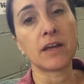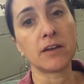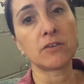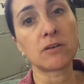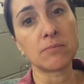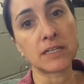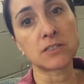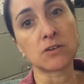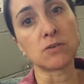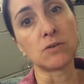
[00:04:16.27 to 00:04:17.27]

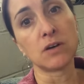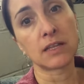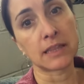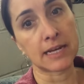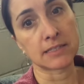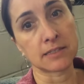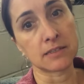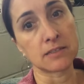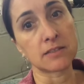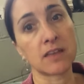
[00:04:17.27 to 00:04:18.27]
incremental
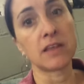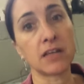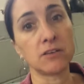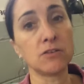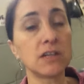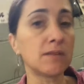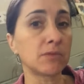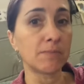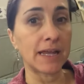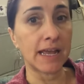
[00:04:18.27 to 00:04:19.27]
lessons that you can
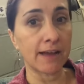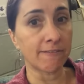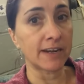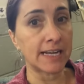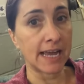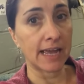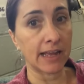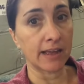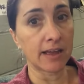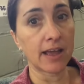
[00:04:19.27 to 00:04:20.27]
implement every
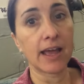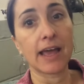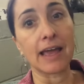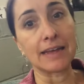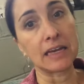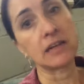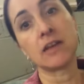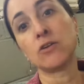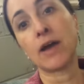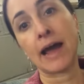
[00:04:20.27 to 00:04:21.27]
day and get in
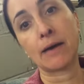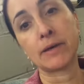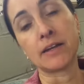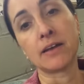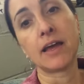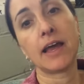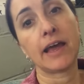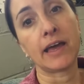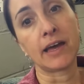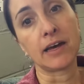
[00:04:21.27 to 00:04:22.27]
a new habit
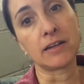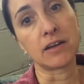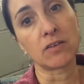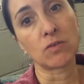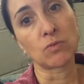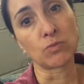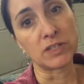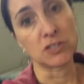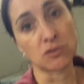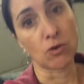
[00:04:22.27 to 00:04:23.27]
and
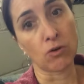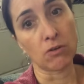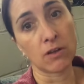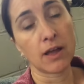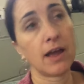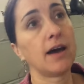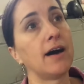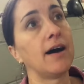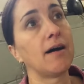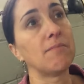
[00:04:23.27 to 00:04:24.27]
reach your goal.
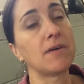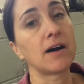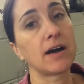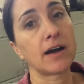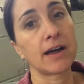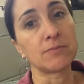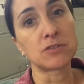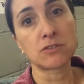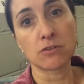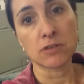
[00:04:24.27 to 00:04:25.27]
I'm
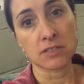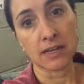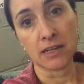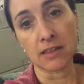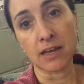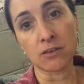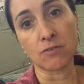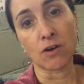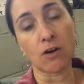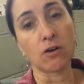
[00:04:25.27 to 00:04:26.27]
so excited that
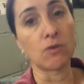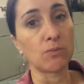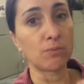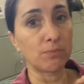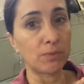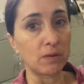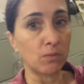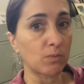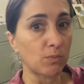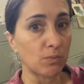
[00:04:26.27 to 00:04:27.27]
you've all been